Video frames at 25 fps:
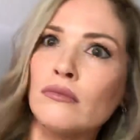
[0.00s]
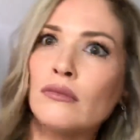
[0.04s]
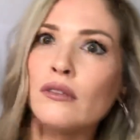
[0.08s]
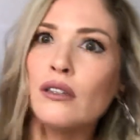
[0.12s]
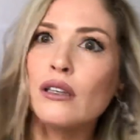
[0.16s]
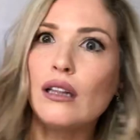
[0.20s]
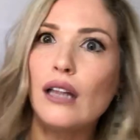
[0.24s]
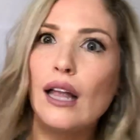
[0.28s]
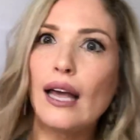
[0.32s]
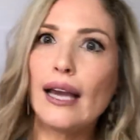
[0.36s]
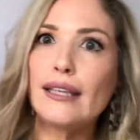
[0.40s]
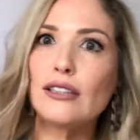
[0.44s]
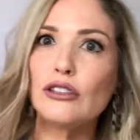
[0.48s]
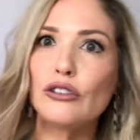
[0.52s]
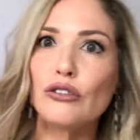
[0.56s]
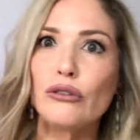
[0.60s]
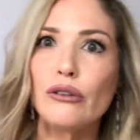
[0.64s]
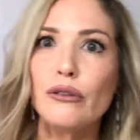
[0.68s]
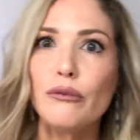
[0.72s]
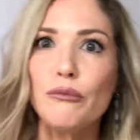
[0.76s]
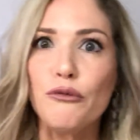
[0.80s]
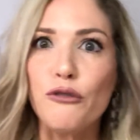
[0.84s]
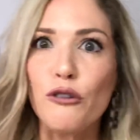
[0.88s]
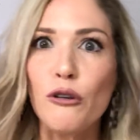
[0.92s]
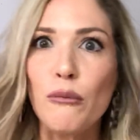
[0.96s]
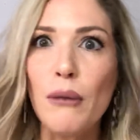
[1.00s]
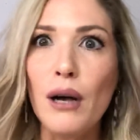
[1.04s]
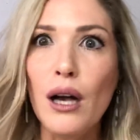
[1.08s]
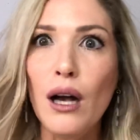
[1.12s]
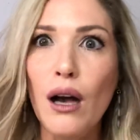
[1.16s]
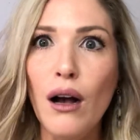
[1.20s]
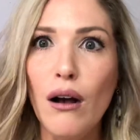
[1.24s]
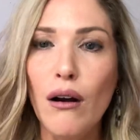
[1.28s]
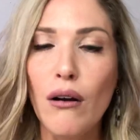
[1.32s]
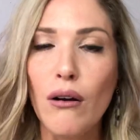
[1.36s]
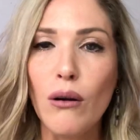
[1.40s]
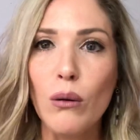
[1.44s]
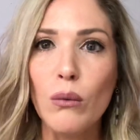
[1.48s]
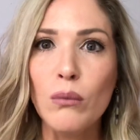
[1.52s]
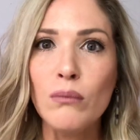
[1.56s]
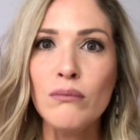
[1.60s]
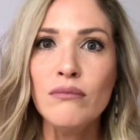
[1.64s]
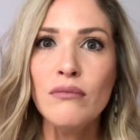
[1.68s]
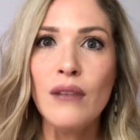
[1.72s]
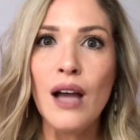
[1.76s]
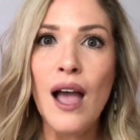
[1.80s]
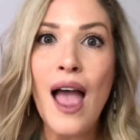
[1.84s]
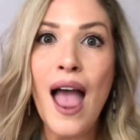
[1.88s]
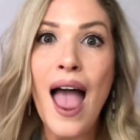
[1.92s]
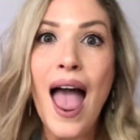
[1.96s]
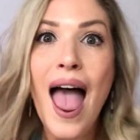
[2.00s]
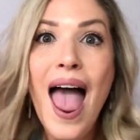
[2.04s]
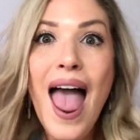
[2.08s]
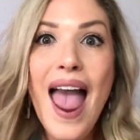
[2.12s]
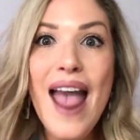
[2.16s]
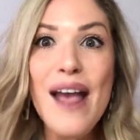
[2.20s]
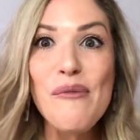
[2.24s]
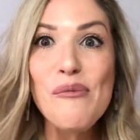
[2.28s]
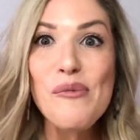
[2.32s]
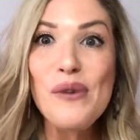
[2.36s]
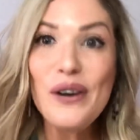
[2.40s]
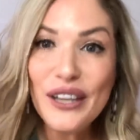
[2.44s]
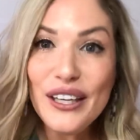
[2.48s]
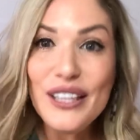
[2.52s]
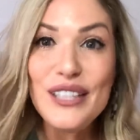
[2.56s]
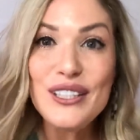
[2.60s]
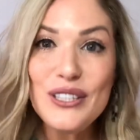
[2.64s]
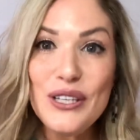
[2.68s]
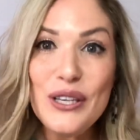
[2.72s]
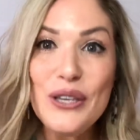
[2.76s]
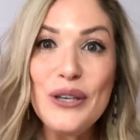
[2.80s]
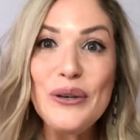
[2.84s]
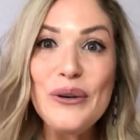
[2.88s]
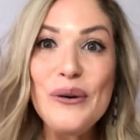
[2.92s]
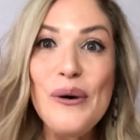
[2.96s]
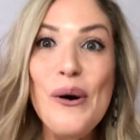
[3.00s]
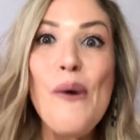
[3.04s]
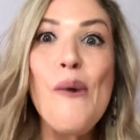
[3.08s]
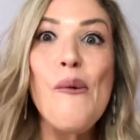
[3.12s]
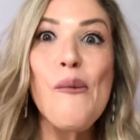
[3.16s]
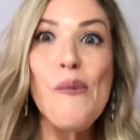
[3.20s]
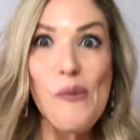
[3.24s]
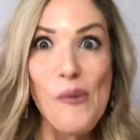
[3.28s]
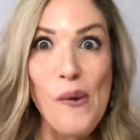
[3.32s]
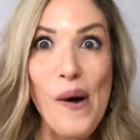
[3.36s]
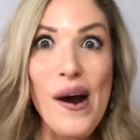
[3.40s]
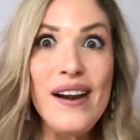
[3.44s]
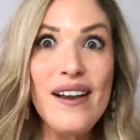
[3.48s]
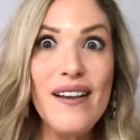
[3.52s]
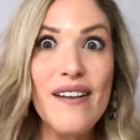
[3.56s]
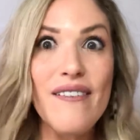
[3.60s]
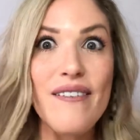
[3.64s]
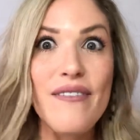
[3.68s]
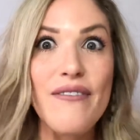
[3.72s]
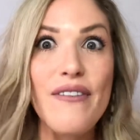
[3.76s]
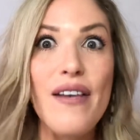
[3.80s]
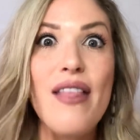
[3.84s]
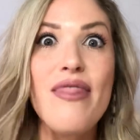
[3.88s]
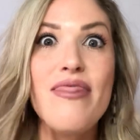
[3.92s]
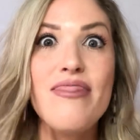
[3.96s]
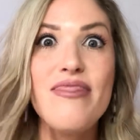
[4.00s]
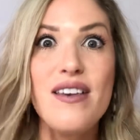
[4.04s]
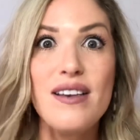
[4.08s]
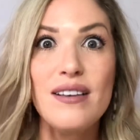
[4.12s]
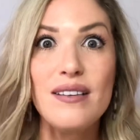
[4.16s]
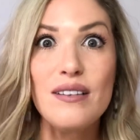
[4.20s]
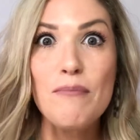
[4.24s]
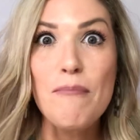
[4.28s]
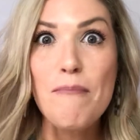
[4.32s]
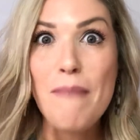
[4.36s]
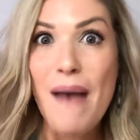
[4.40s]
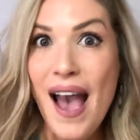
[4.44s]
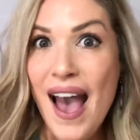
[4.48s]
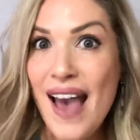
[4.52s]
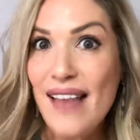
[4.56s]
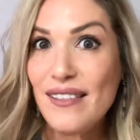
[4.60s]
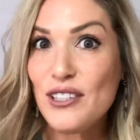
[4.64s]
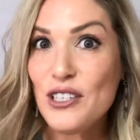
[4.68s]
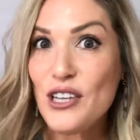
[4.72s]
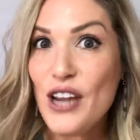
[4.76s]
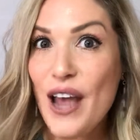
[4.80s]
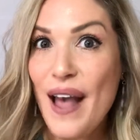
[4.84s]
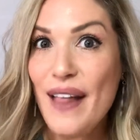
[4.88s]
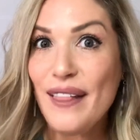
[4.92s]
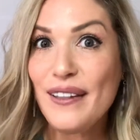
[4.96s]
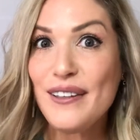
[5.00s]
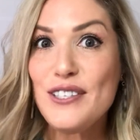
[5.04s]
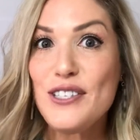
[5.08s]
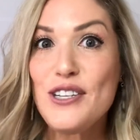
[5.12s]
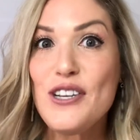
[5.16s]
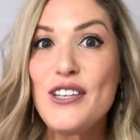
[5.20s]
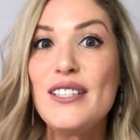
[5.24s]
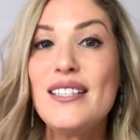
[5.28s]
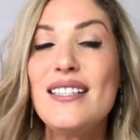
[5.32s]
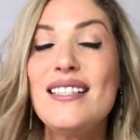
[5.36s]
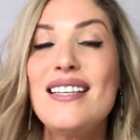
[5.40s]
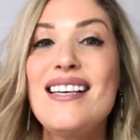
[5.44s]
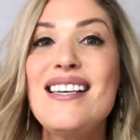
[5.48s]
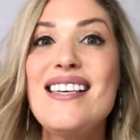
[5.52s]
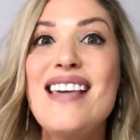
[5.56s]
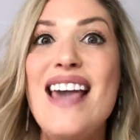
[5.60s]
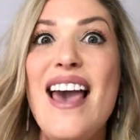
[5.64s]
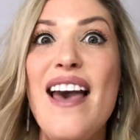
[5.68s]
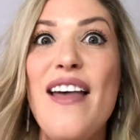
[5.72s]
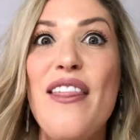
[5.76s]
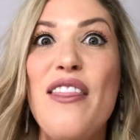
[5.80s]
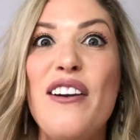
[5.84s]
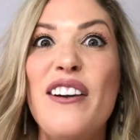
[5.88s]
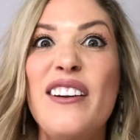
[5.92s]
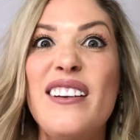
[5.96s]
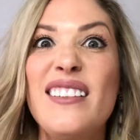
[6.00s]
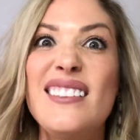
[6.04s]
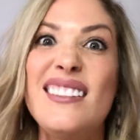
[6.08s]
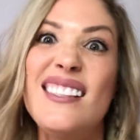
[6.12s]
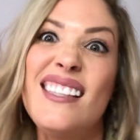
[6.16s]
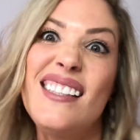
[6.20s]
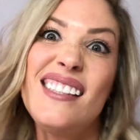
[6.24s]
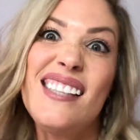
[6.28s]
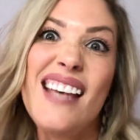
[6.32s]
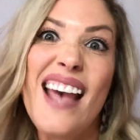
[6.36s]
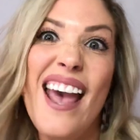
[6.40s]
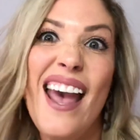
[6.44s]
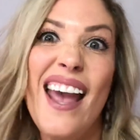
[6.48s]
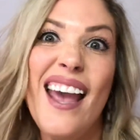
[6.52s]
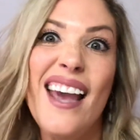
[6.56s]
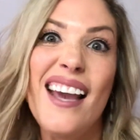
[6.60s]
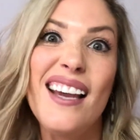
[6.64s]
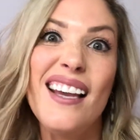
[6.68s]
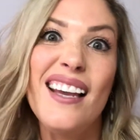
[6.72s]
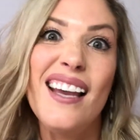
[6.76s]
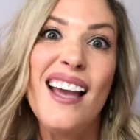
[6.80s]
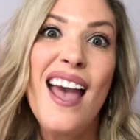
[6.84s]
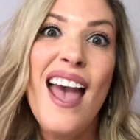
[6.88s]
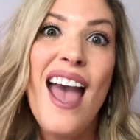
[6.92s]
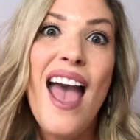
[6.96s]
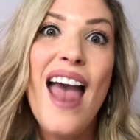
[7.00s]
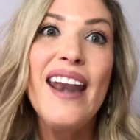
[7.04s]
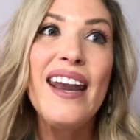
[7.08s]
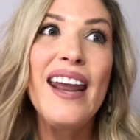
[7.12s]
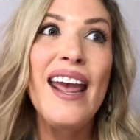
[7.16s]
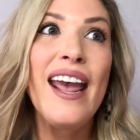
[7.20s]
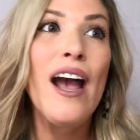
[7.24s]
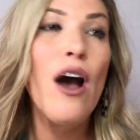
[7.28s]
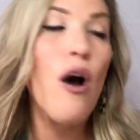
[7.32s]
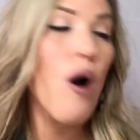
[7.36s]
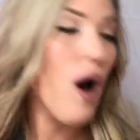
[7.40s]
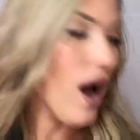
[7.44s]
classroom from home, and we're gonna do one of the math challenges together today. Now,